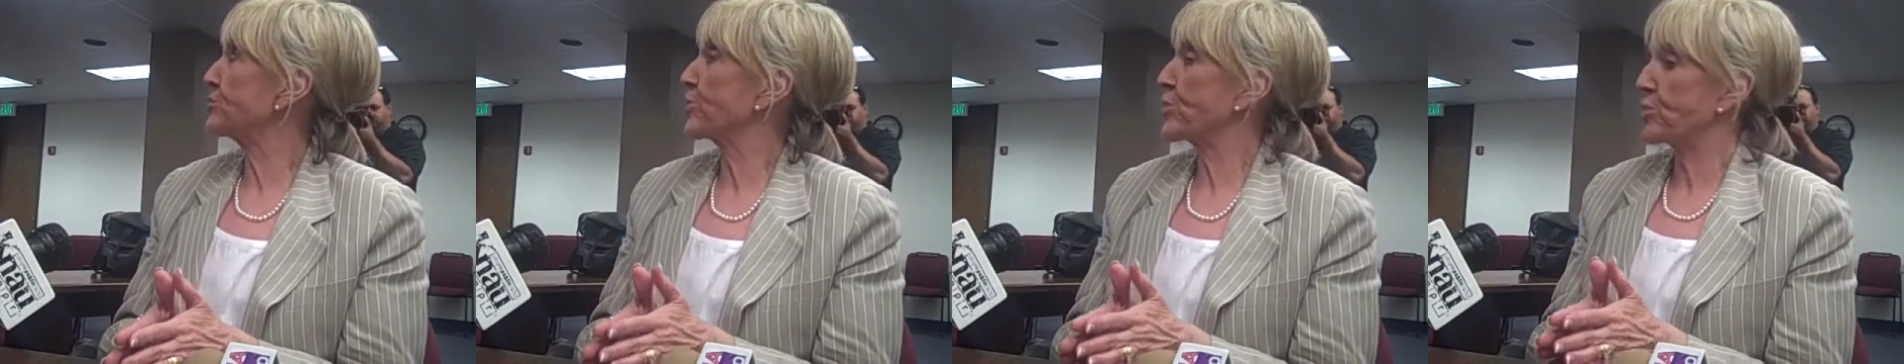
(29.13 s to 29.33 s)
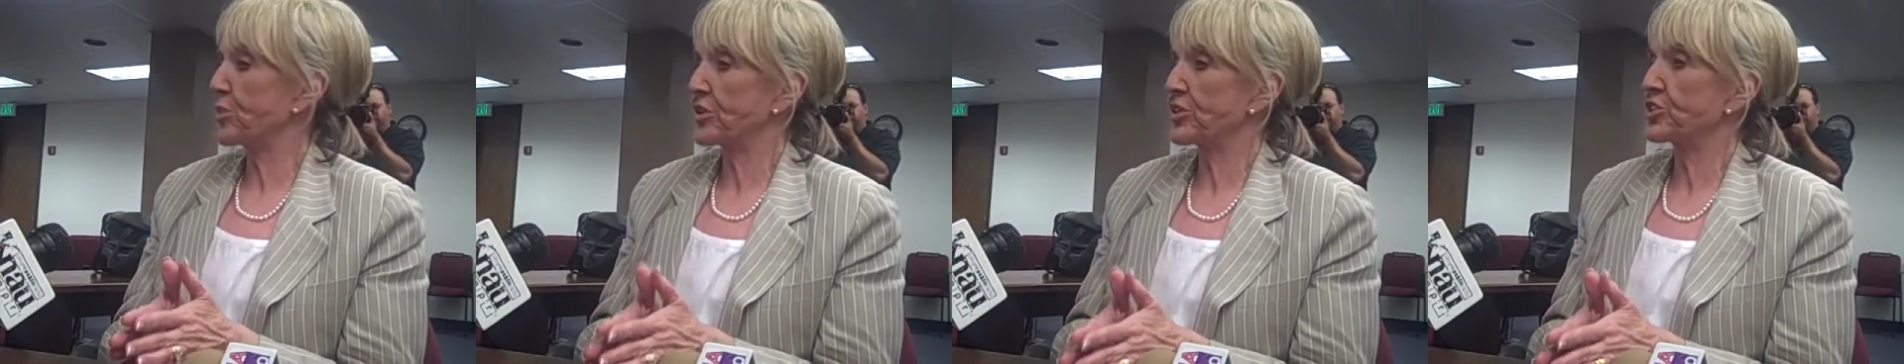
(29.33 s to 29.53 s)

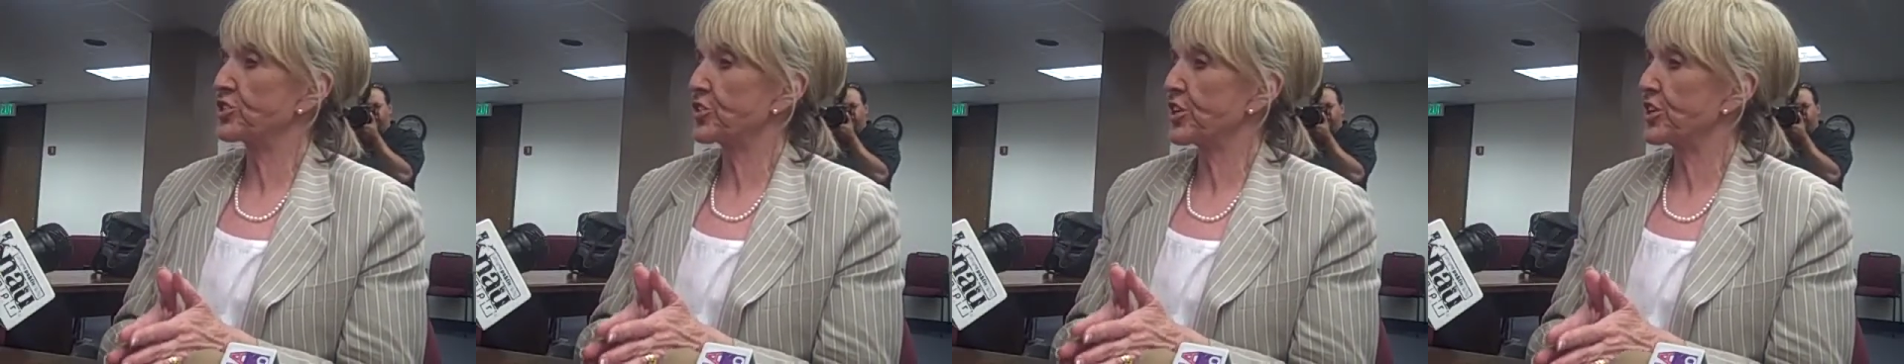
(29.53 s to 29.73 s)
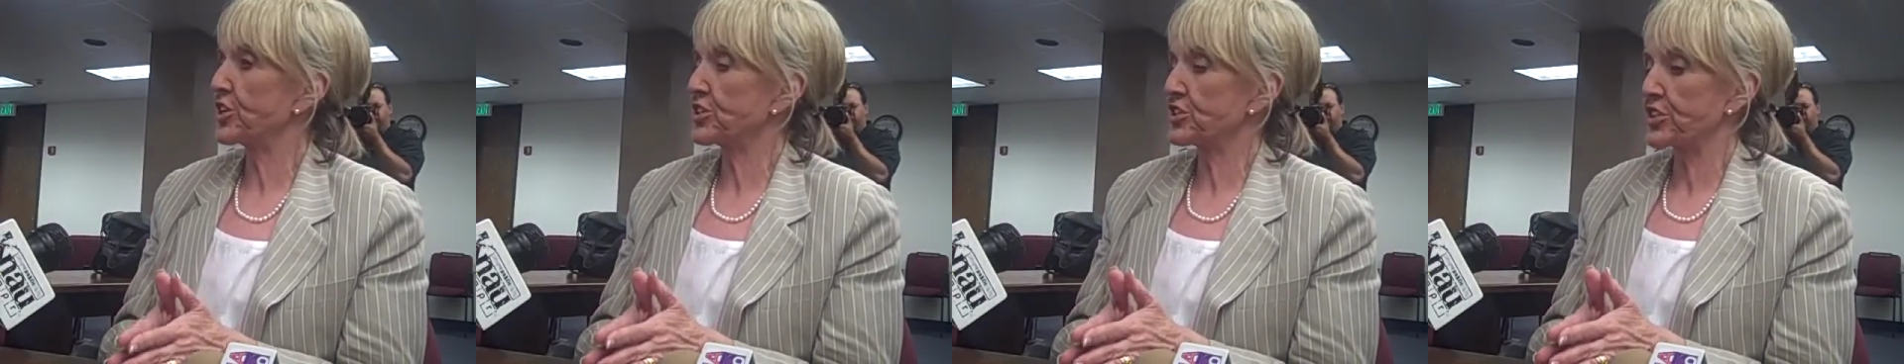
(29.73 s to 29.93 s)
We put the
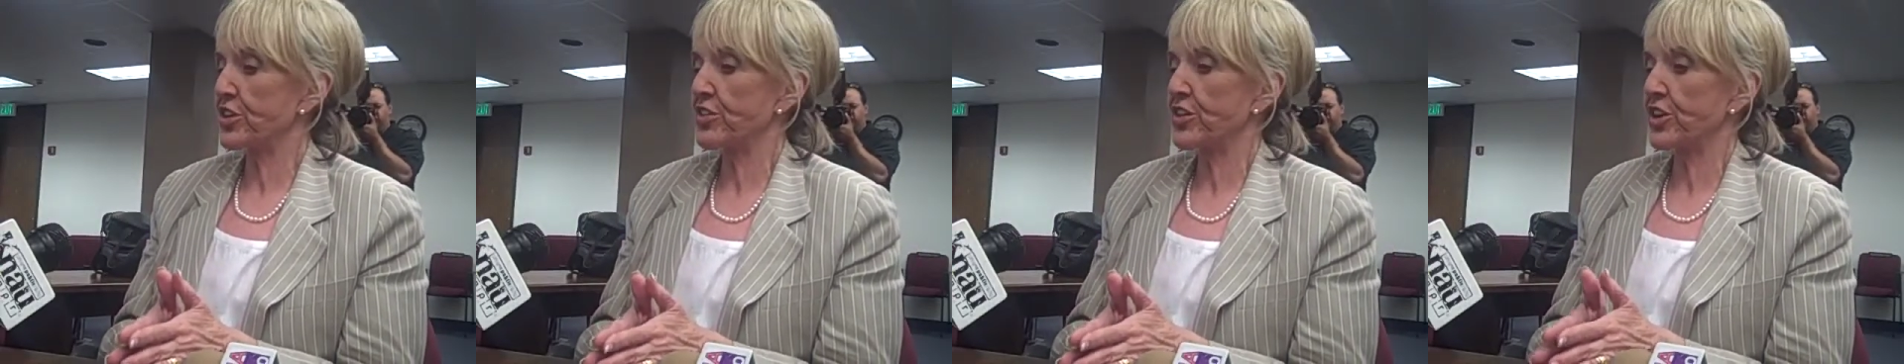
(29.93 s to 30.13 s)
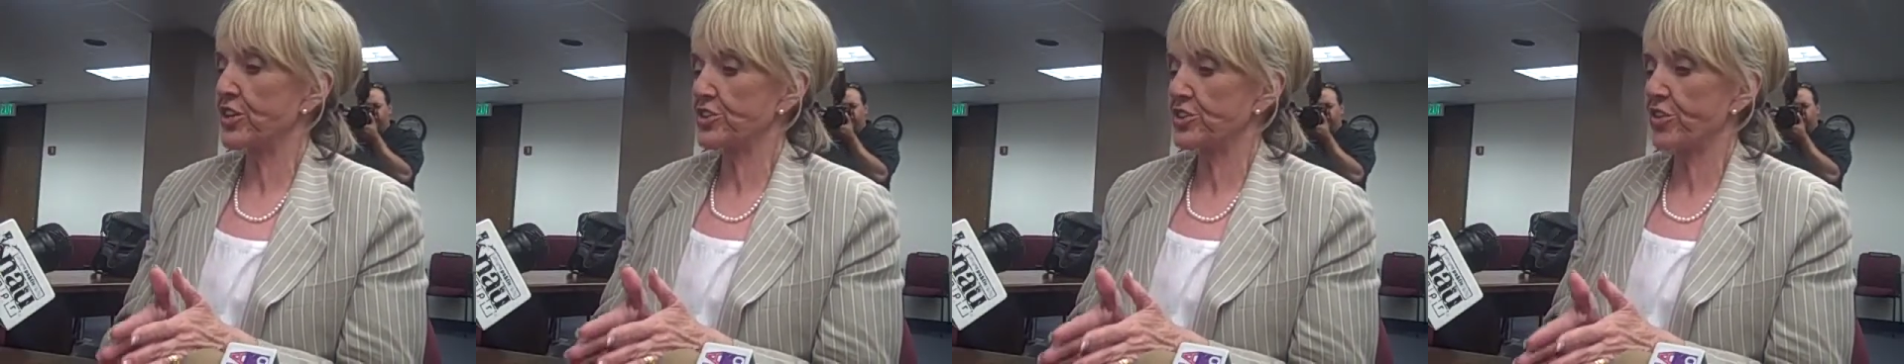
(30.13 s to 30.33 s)
triggers in
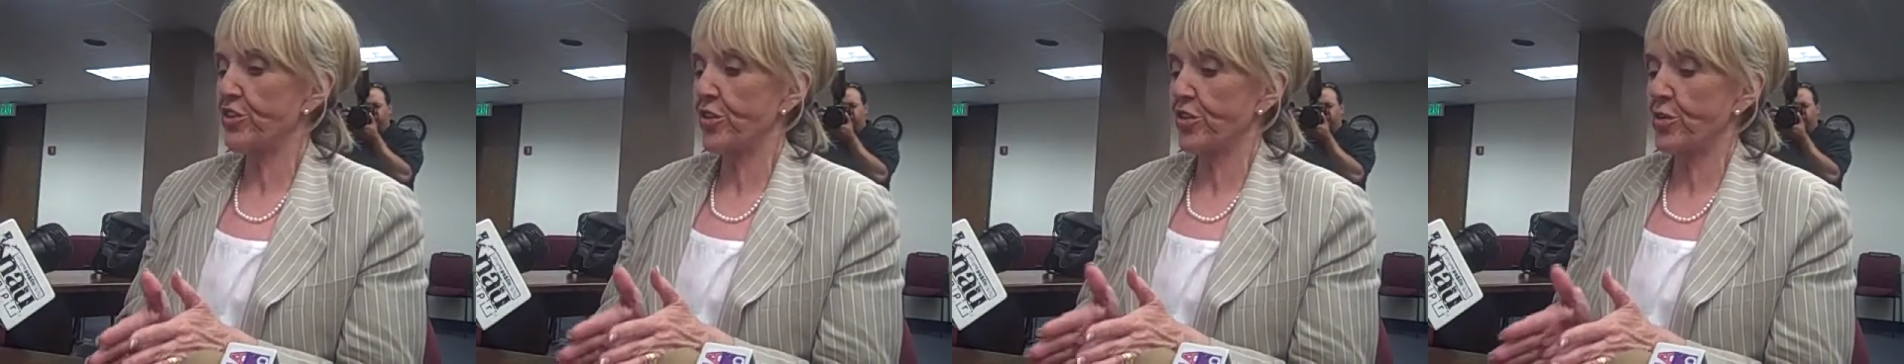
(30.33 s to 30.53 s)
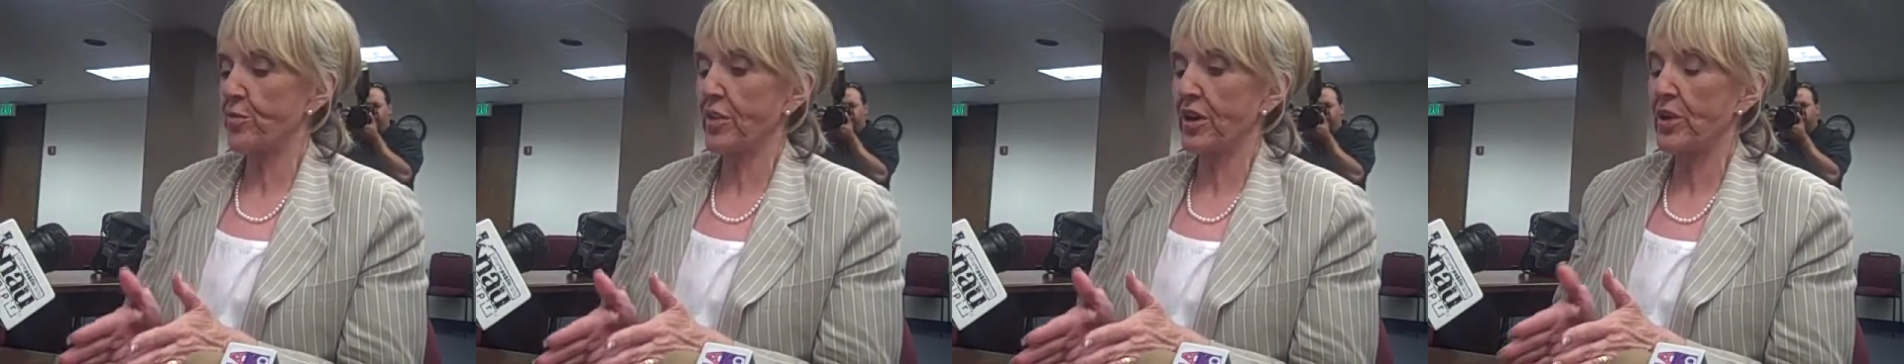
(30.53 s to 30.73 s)
there so
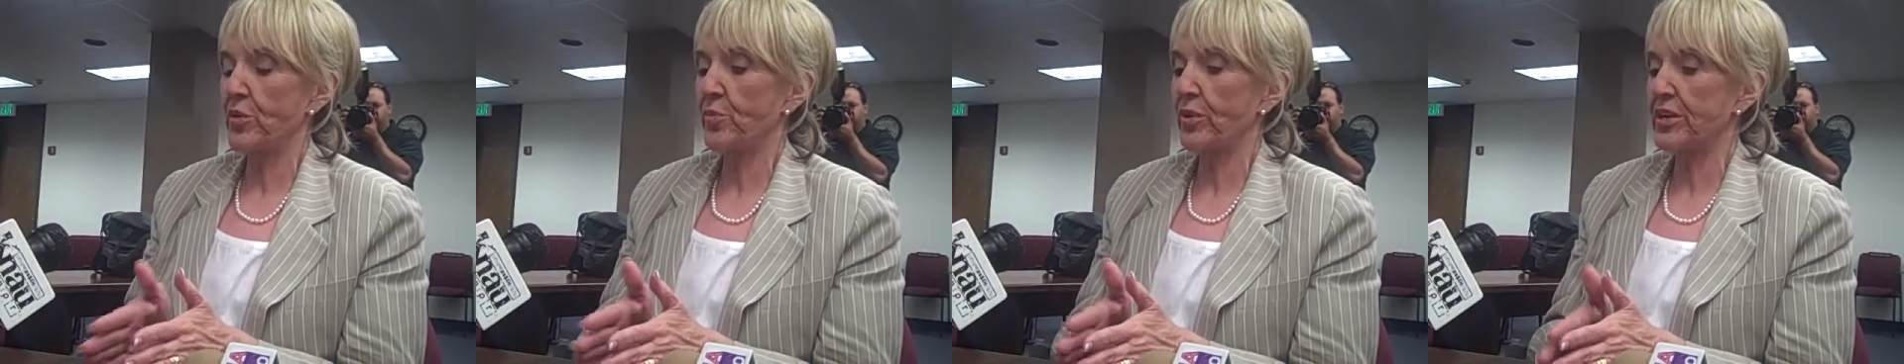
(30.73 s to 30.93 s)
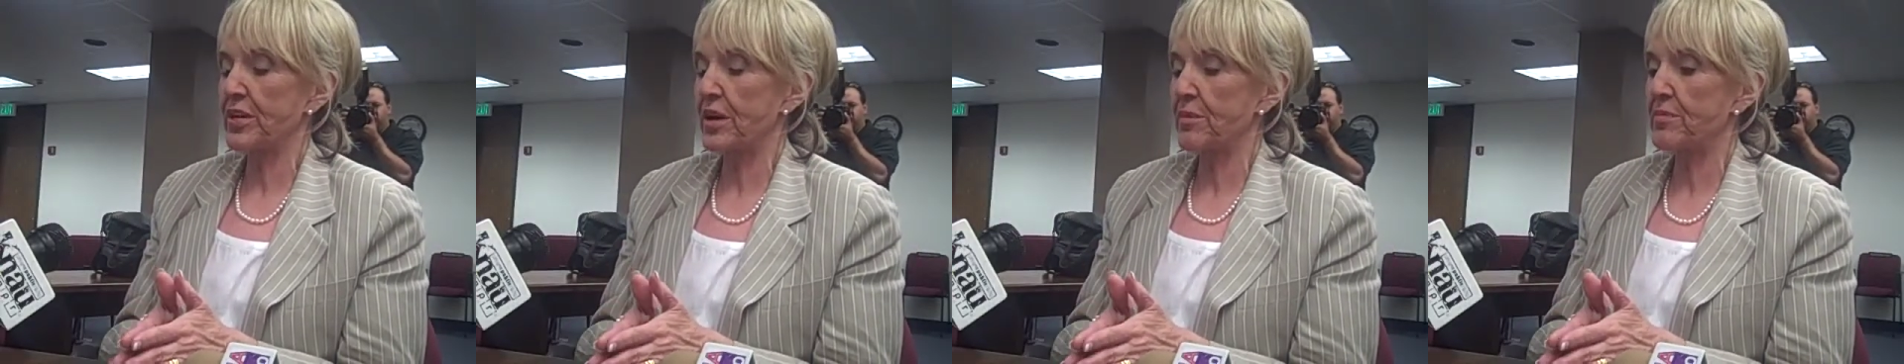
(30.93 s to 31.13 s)
that the money
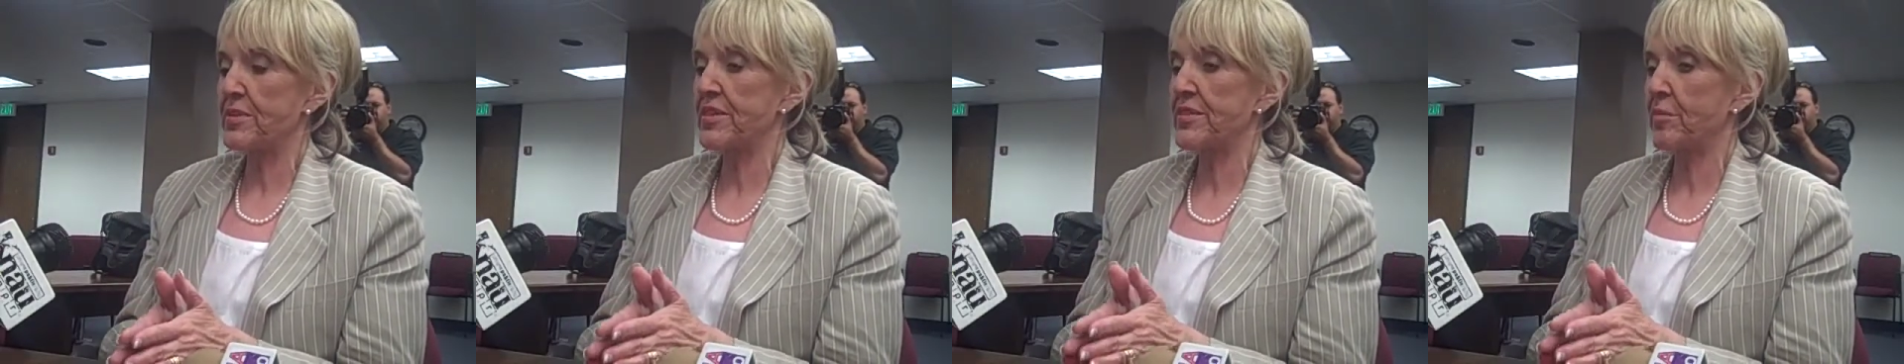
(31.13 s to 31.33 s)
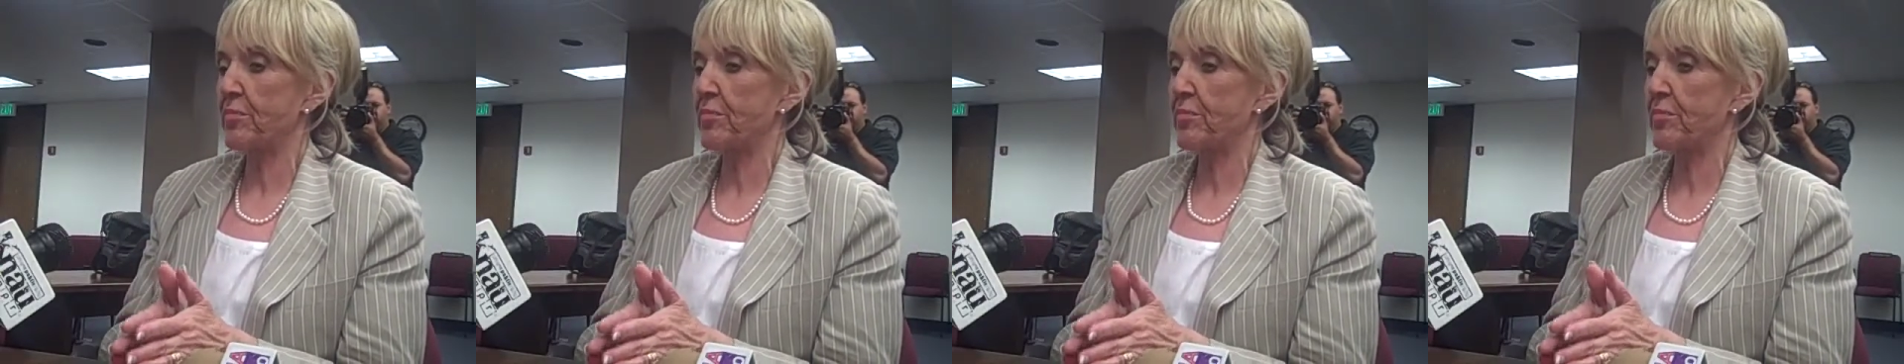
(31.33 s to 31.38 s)
would come in.